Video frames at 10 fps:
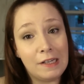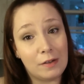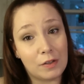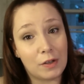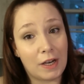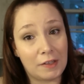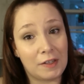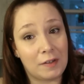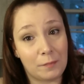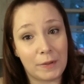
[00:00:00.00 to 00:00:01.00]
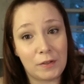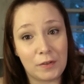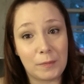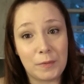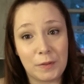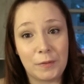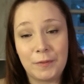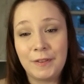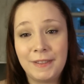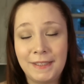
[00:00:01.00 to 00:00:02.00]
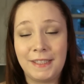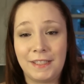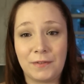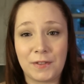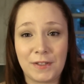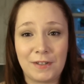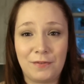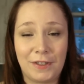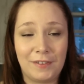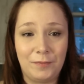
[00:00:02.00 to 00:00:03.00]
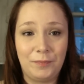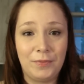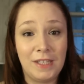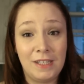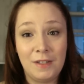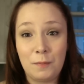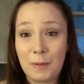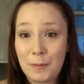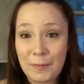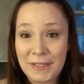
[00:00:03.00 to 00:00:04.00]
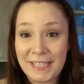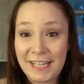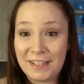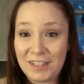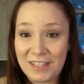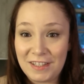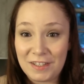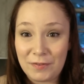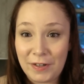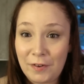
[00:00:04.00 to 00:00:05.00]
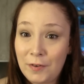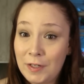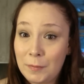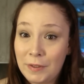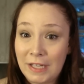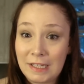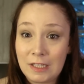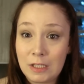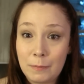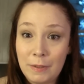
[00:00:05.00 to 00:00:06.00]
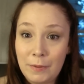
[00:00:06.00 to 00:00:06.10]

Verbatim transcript: It was a highlight of my trip too. He was a lot of fun. Maybe one day he'll see this video and he'll be like, "There's my